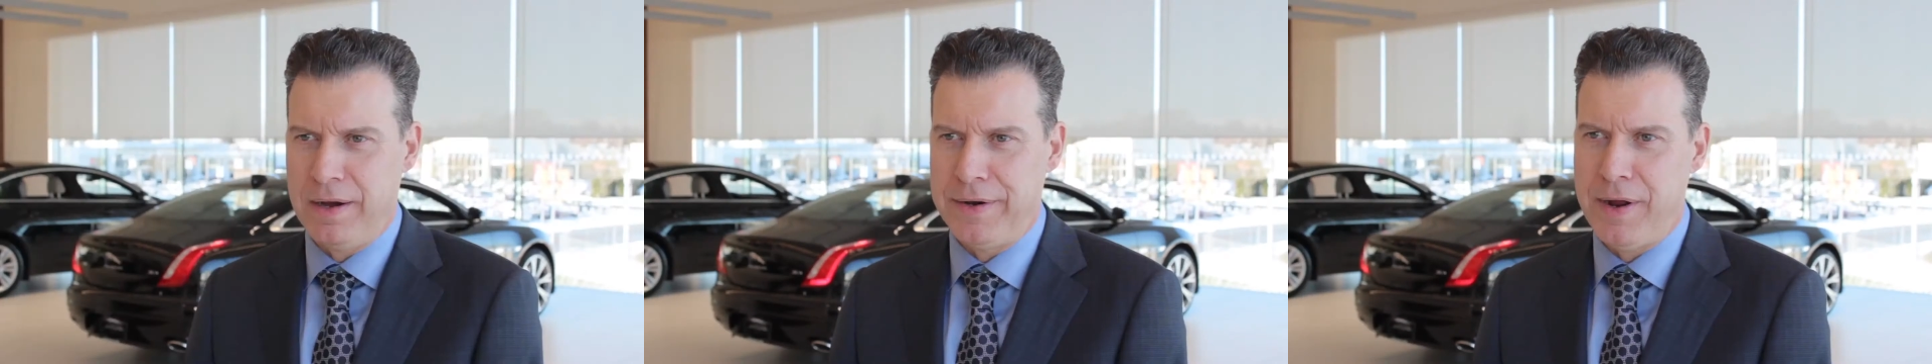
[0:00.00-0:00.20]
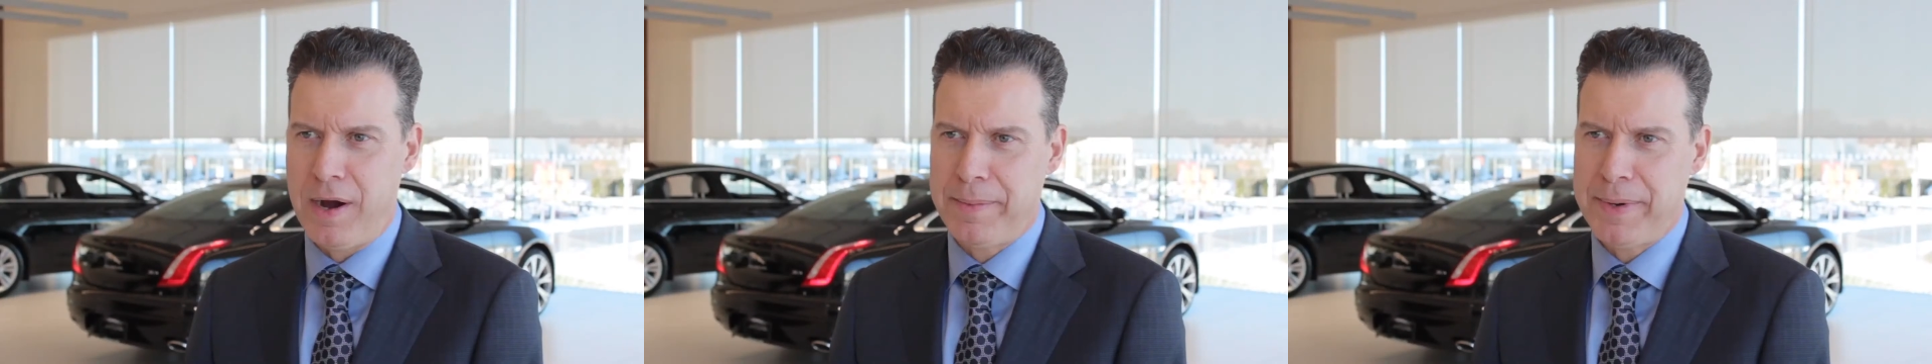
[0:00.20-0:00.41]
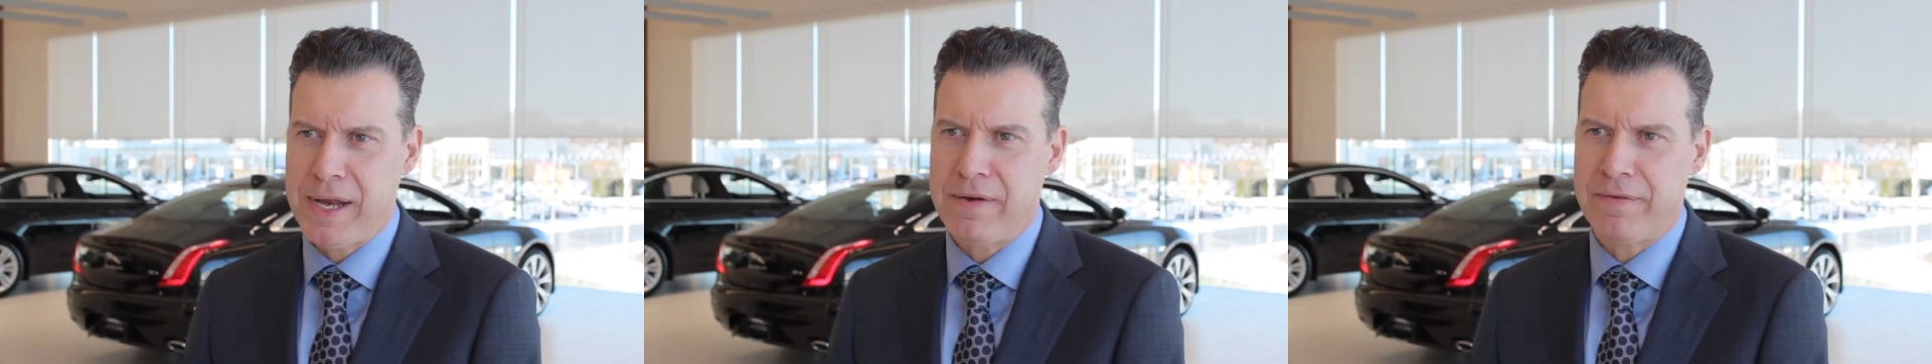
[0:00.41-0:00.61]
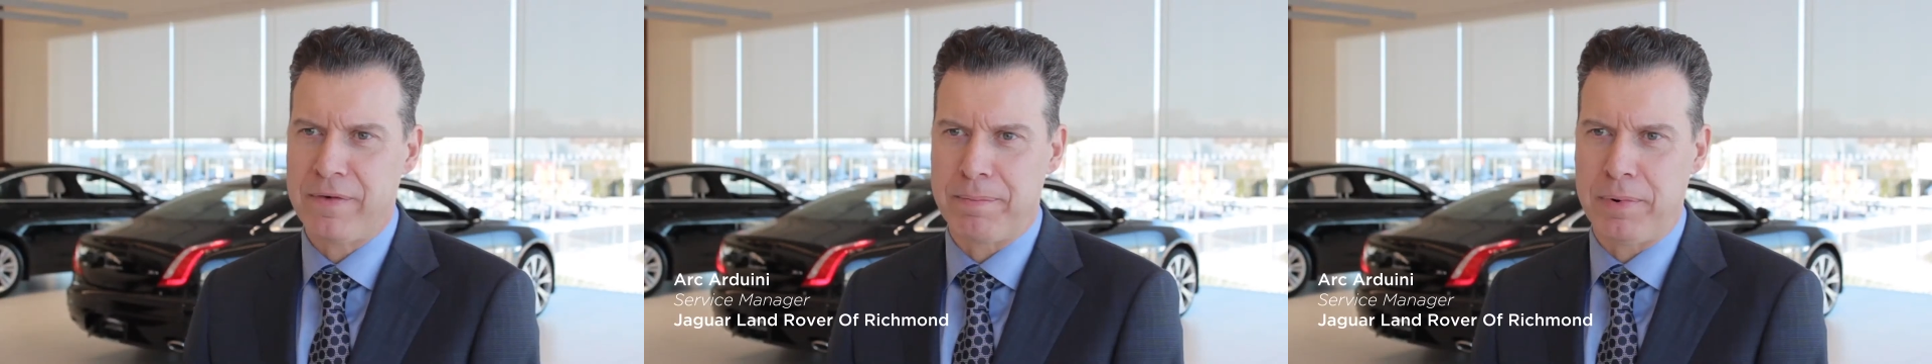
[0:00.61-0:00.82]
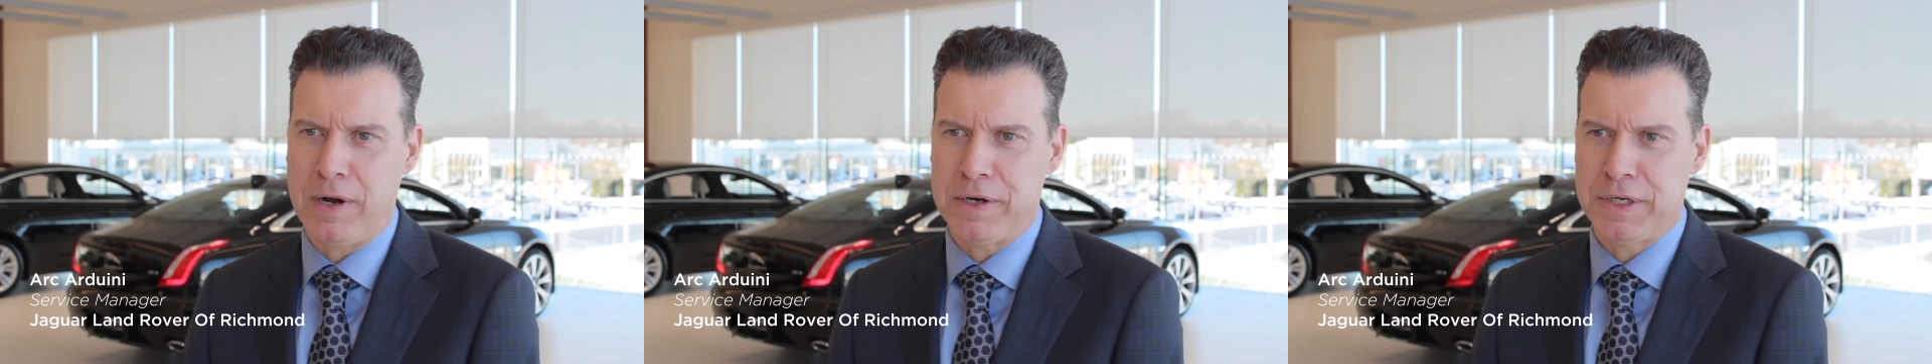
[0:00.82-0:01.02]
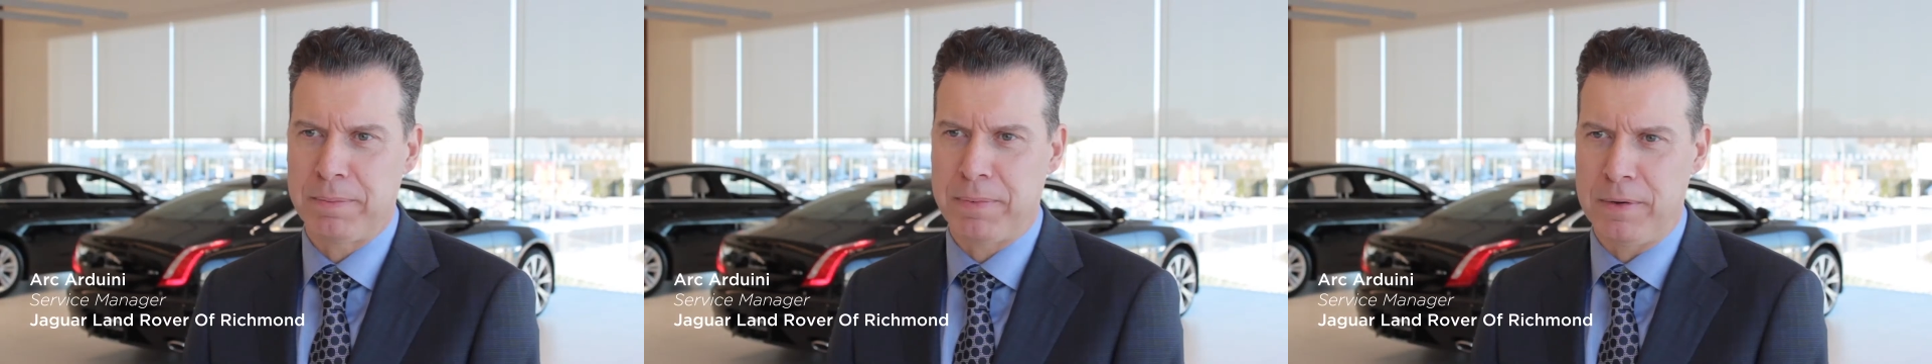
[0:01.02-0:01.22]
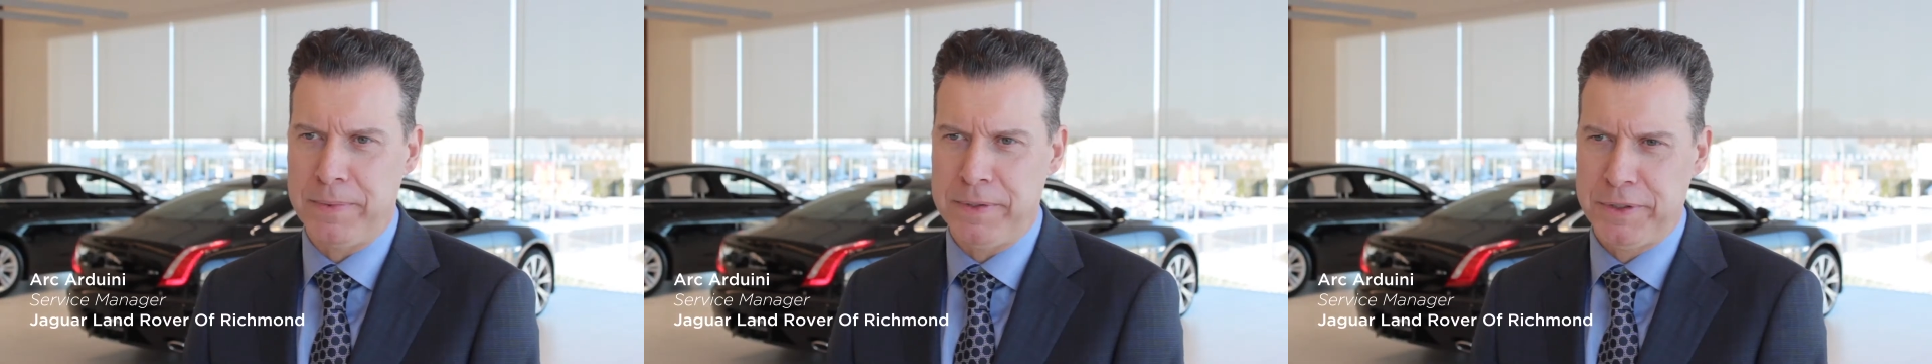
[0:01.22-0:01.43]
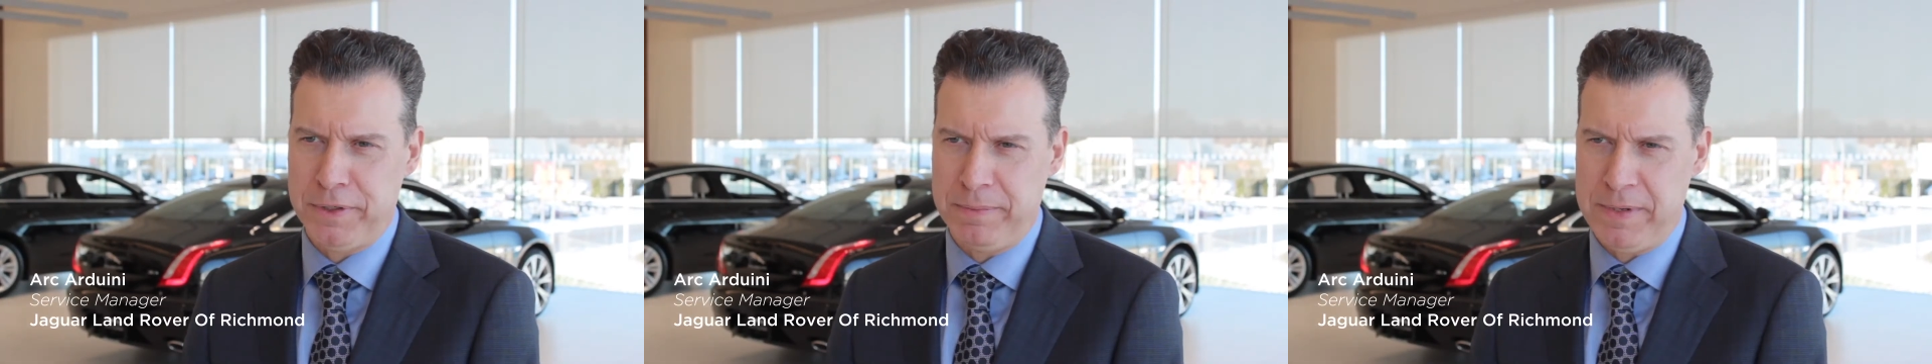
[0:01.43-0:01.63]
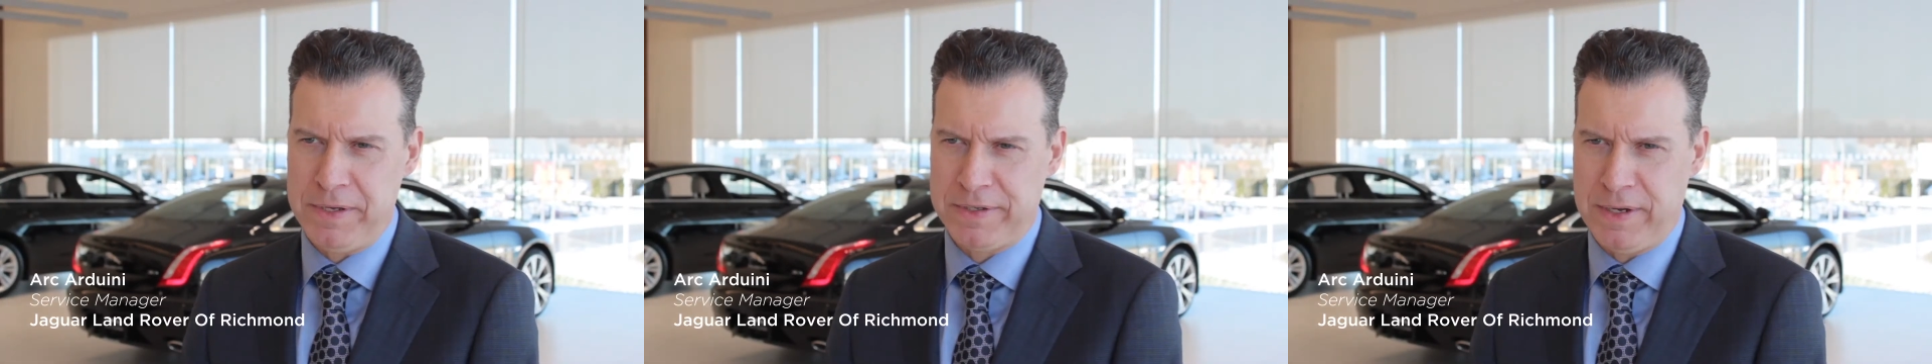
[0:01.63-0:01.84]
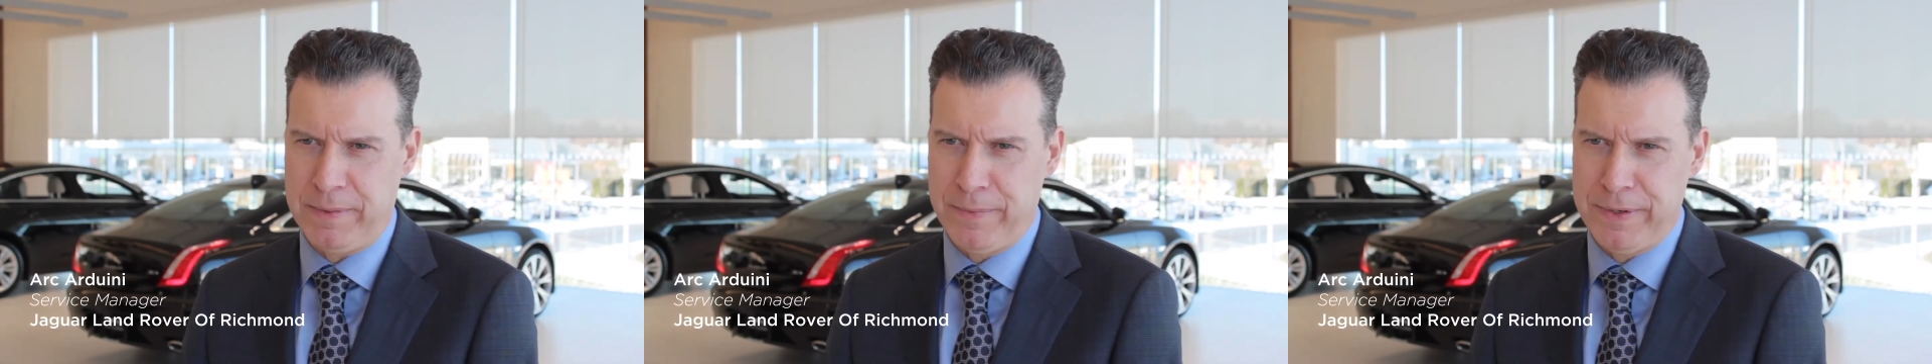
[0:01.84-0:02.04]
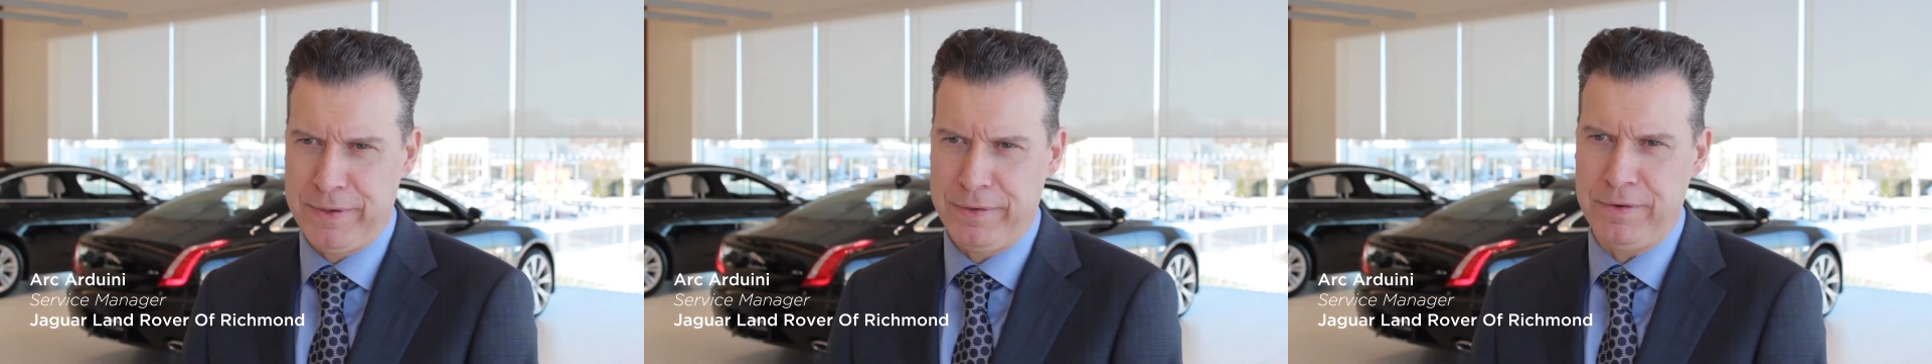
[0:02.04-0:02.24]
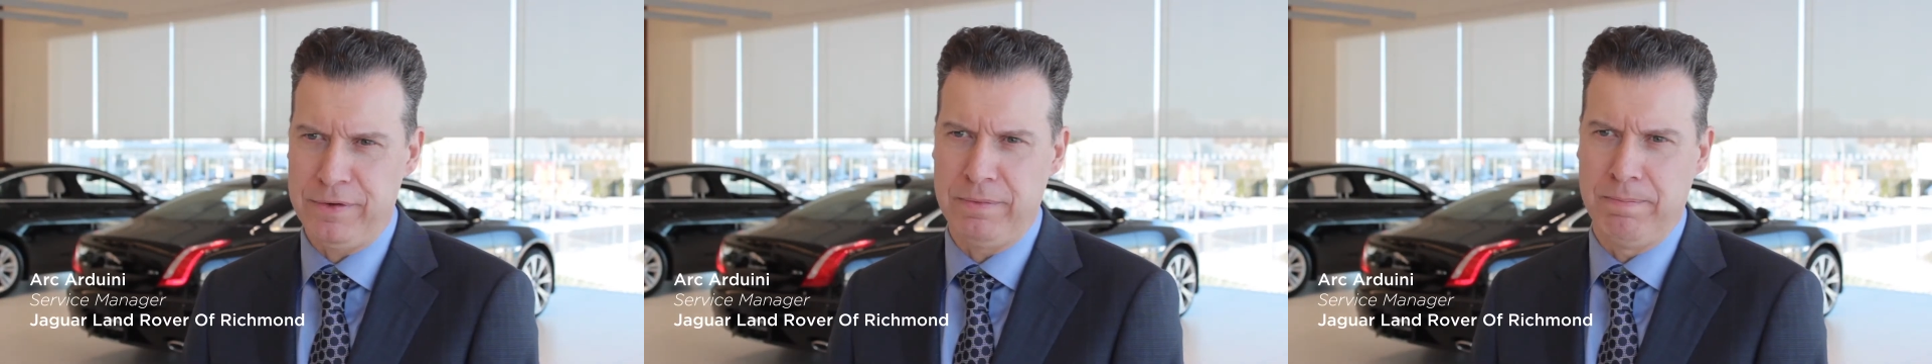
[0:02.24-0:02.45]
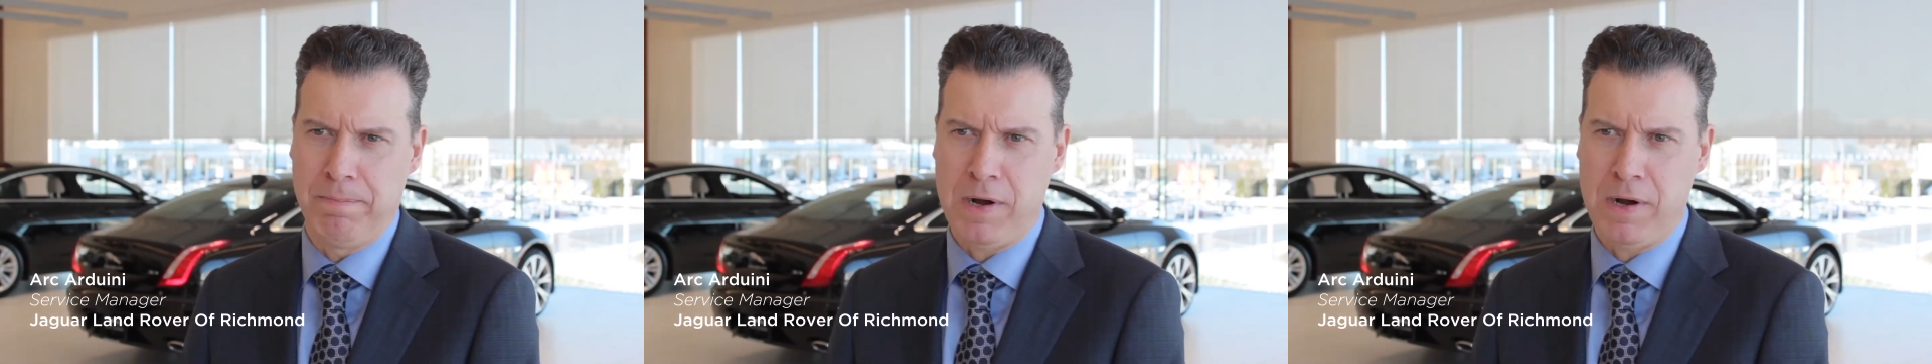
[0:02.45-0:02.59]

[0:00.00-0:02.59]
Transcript: A nominee for Project Purpose should be someone who